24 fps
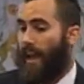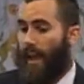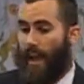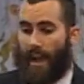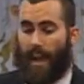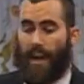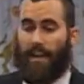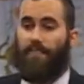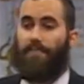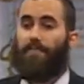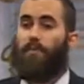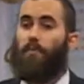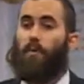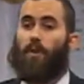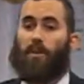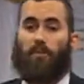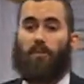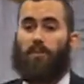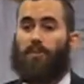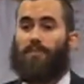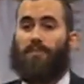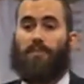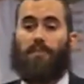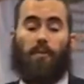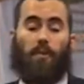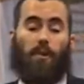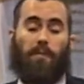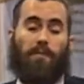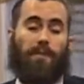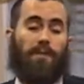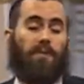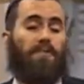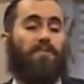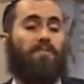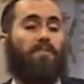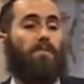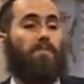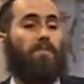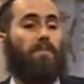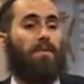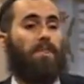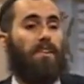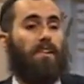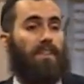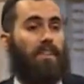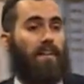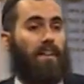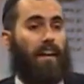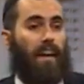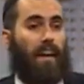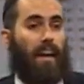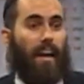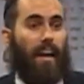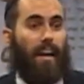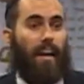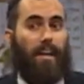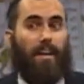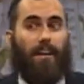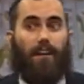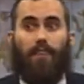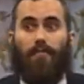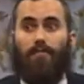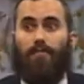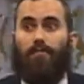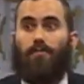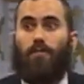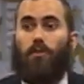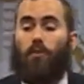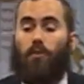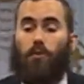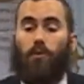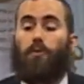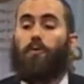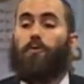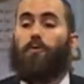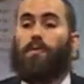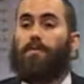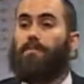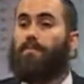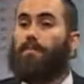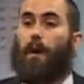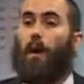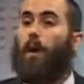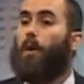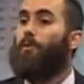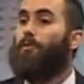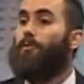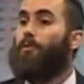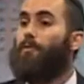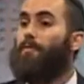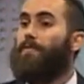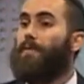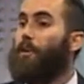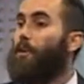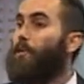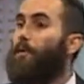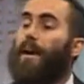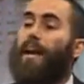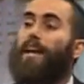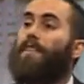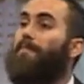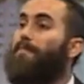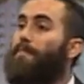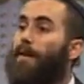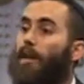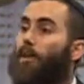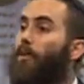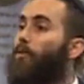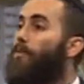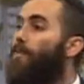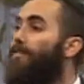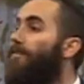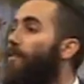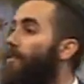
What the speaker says: at what appears to be a cruise ballroom, the grand ballroom of